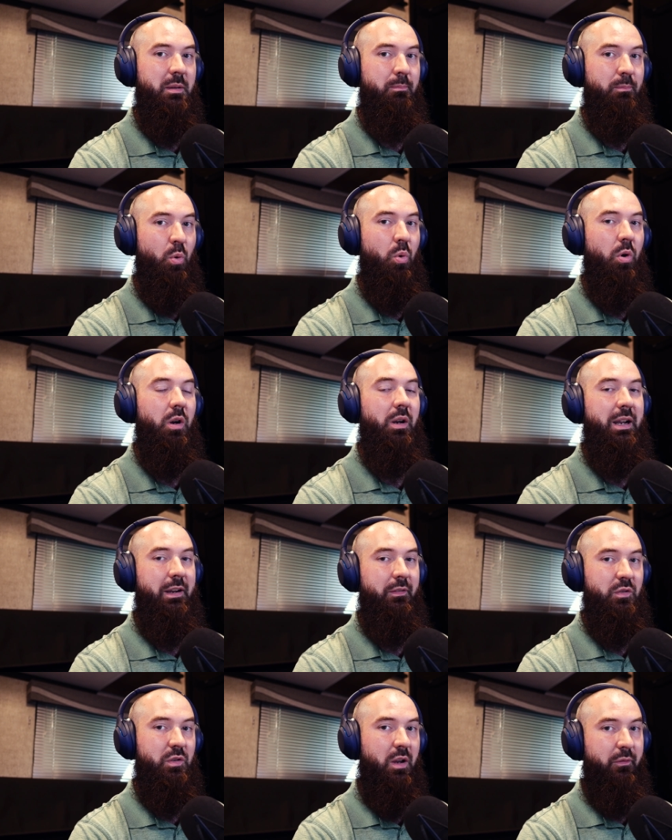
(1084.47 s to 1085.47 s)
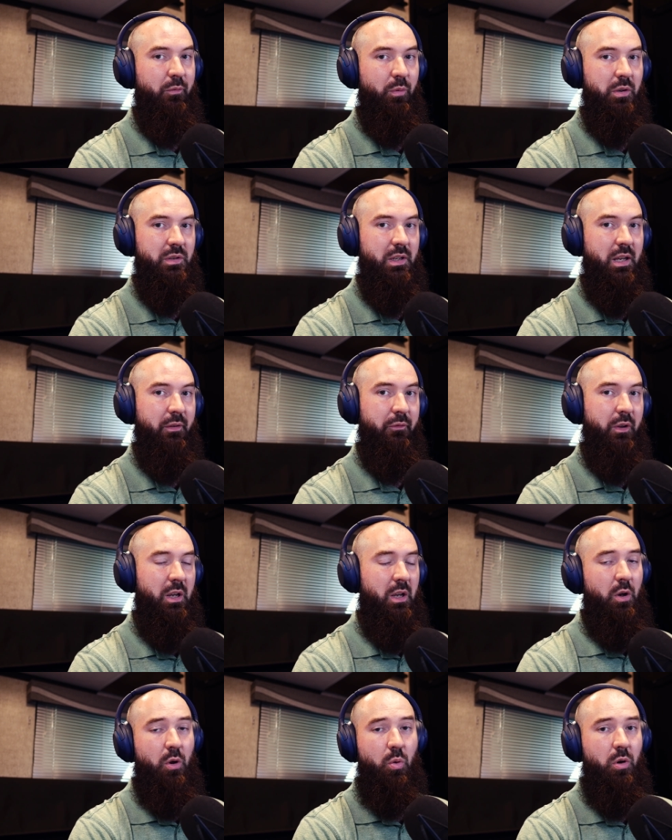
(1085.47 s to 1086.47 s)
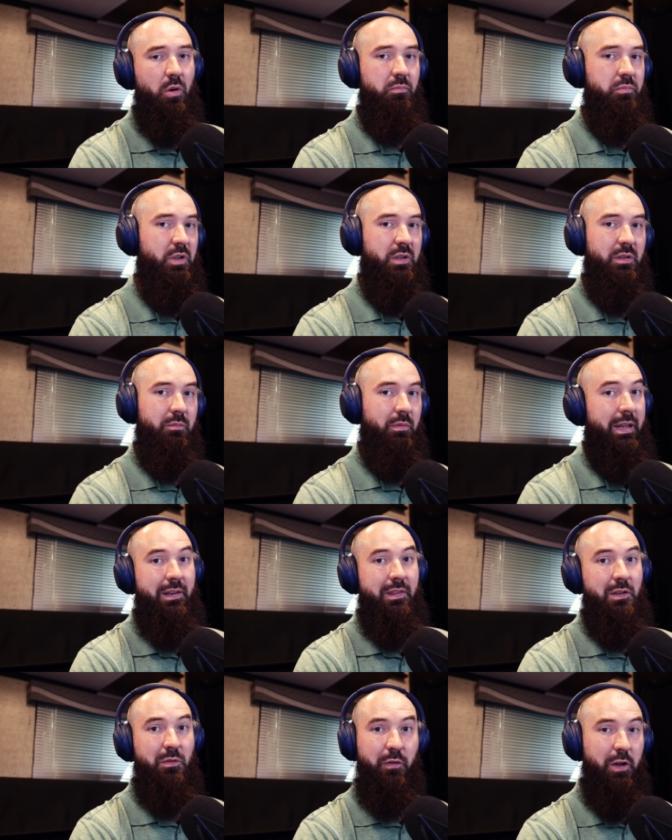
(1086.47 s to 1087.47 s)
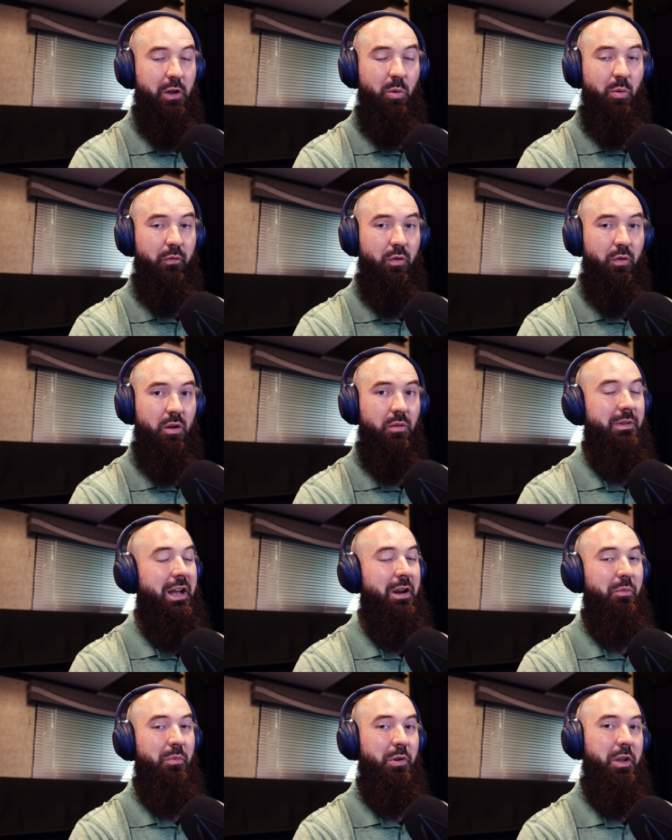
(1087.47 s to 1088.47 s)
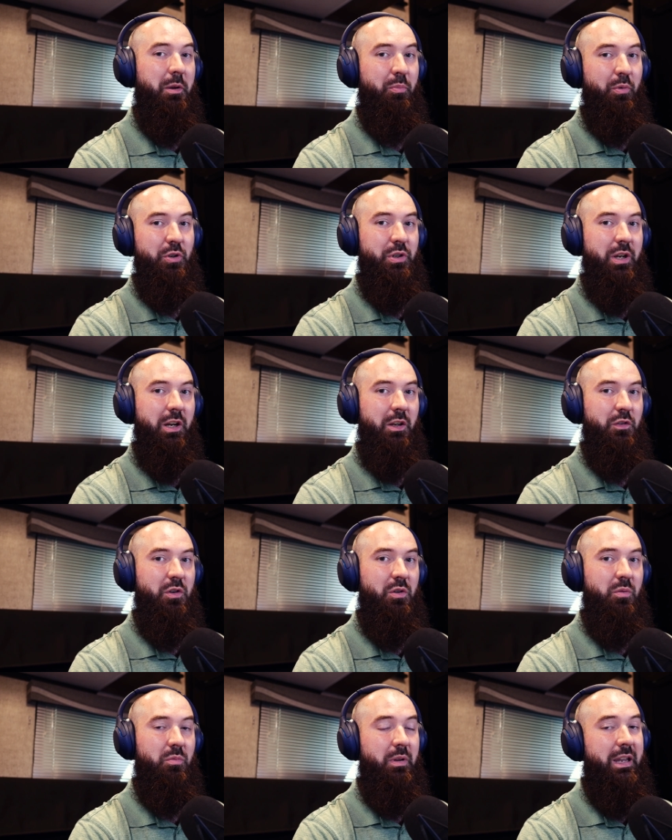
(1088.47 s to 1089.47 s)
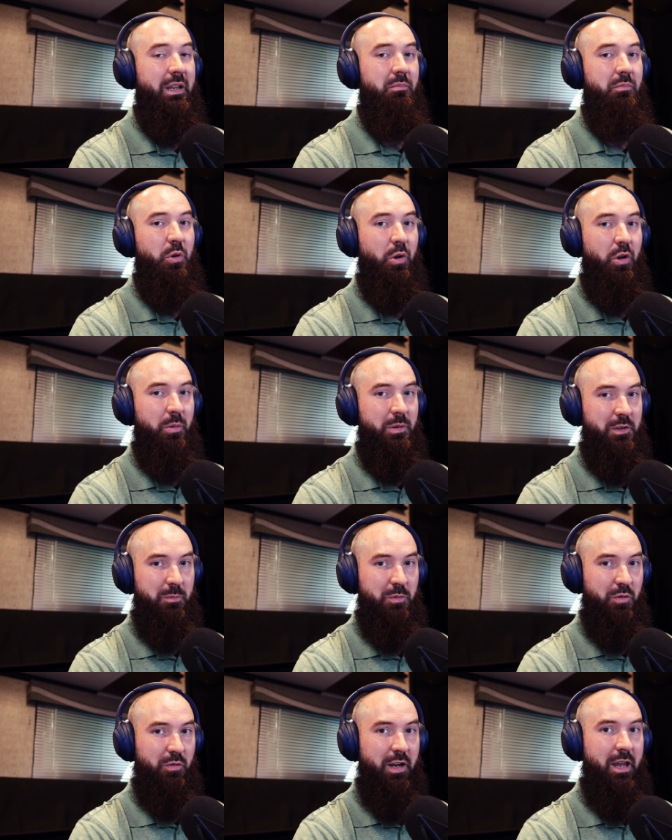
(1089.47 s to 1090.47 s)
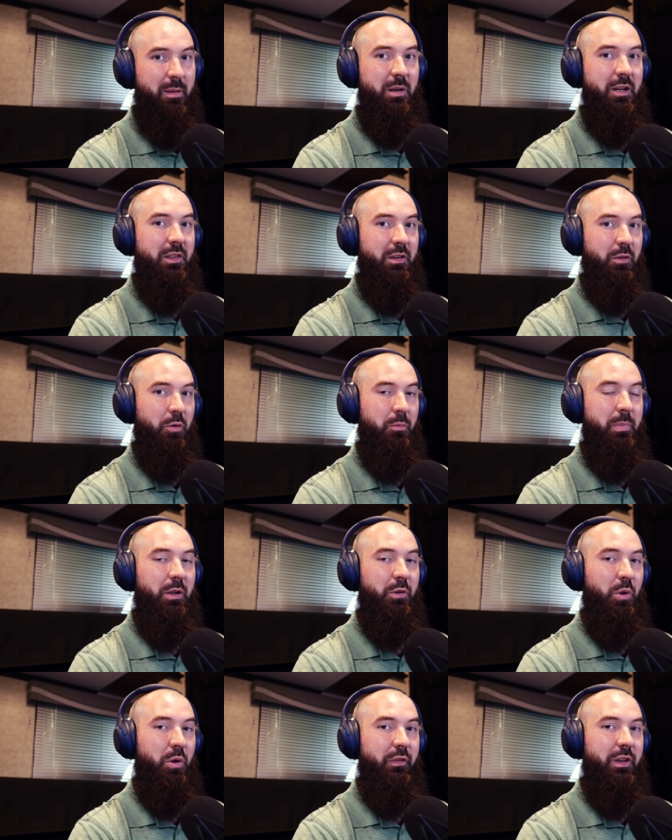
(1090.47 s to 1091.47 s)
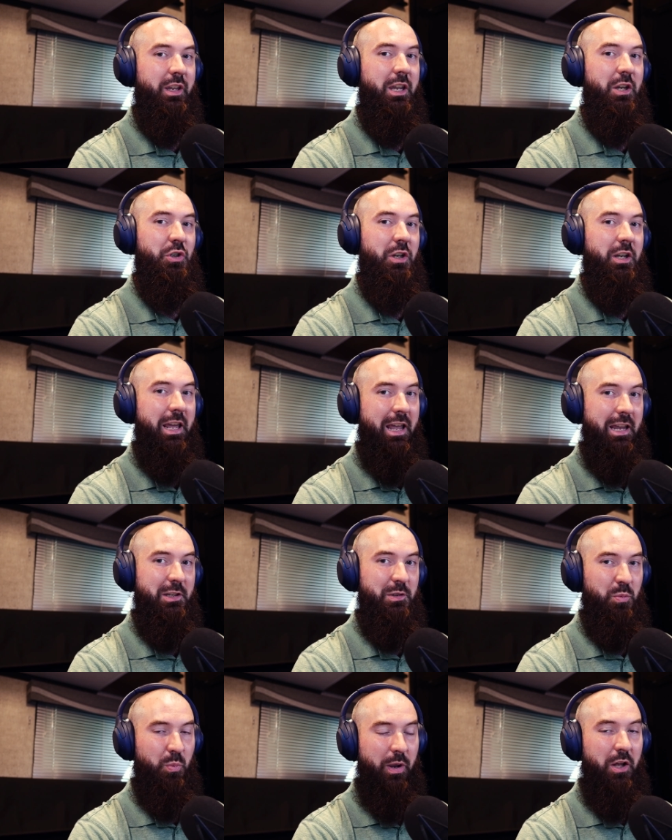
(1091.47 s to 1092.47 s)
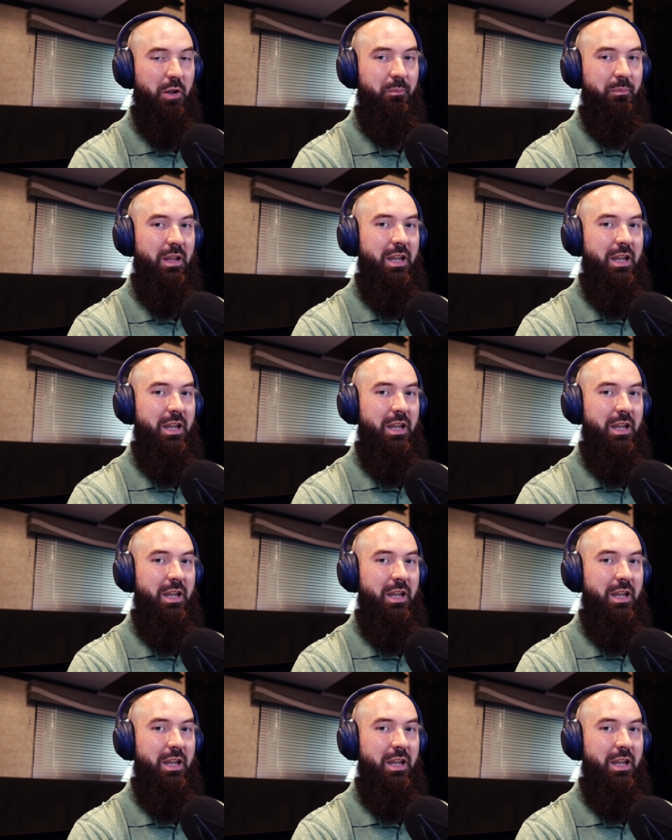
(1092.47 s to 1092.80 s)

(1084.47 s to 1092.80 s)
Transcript: more kind of software stuff, or just like this video overall. I really appreciate it too, and you can always subscribe and hit the little bell notification as well.